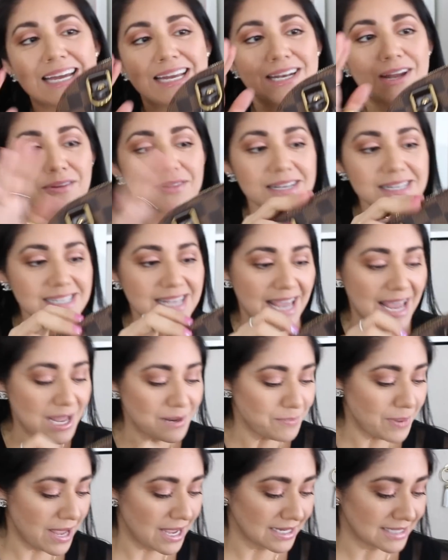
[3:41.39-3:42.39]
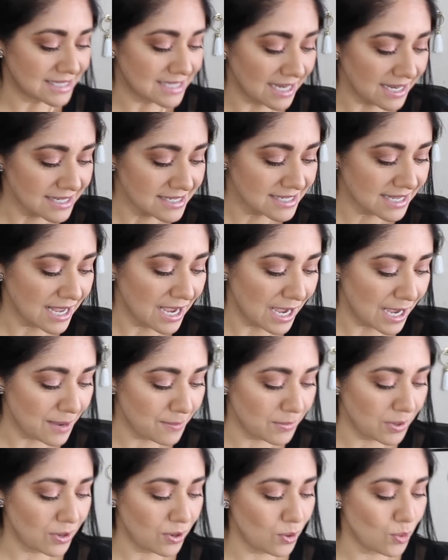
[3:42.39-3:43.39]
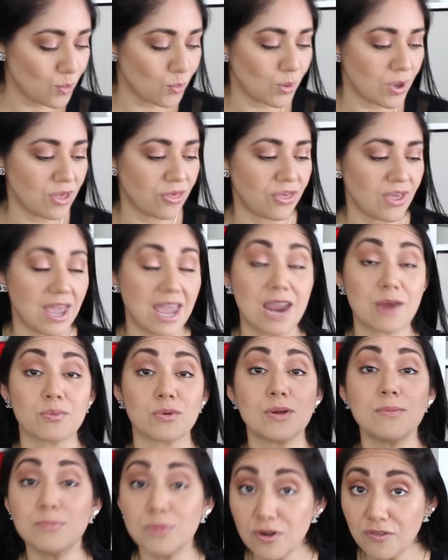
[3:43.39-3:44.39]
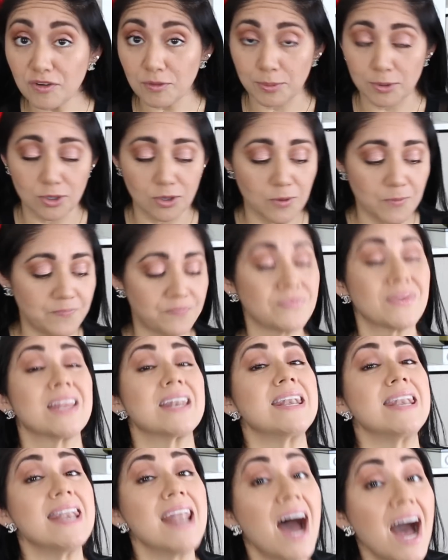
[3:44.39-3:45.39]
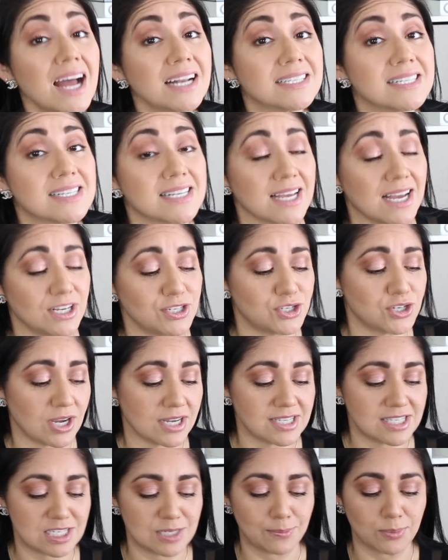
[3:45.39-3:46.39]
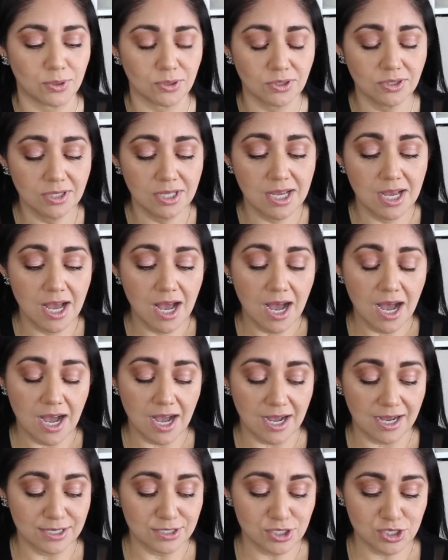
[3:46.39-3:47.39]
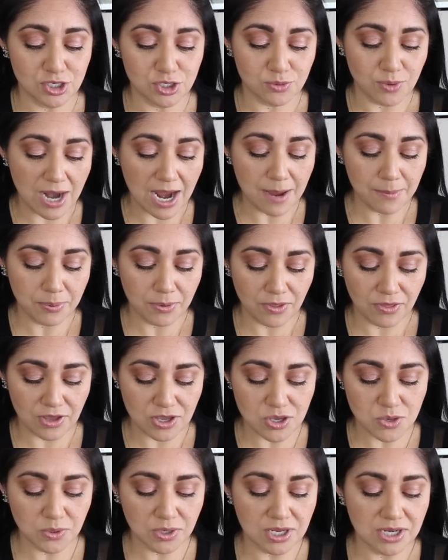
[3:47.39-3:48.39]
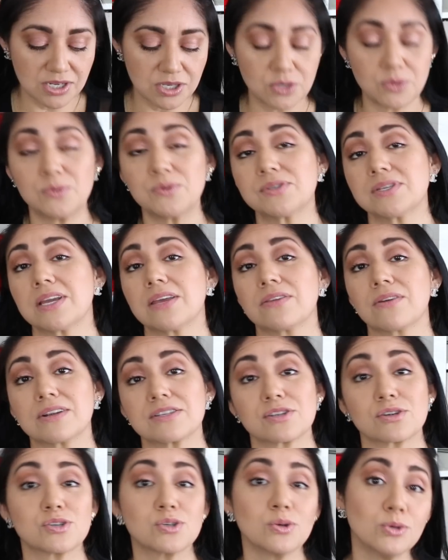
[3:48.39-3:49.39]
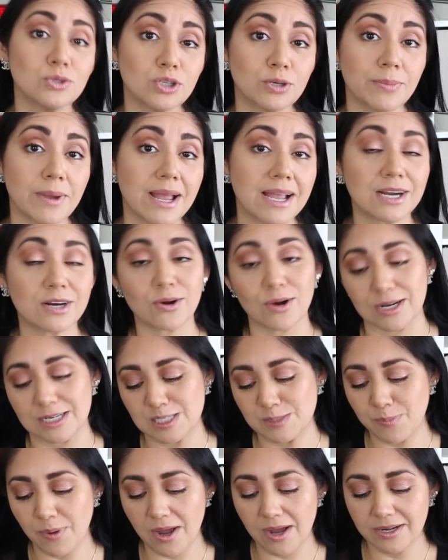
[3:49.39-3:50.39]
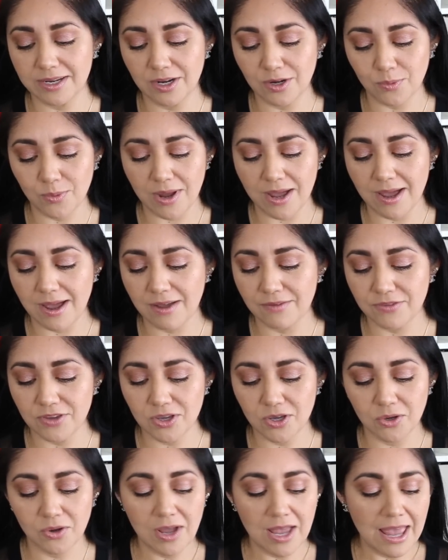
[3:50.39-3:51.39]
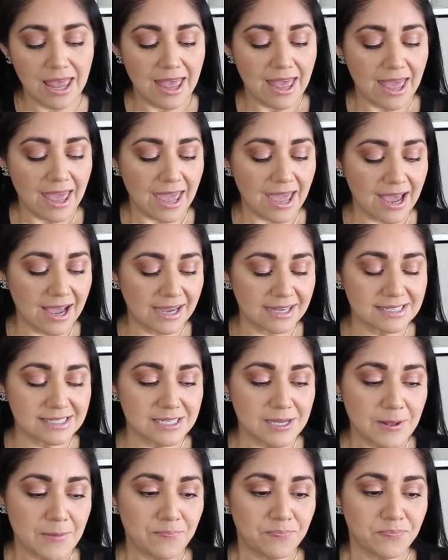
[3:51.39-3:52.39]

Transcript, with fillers: Now this handbag does come with a removable not adjustable uh, strap that you can use either as a shoulder bag, crossbody, or what have you. And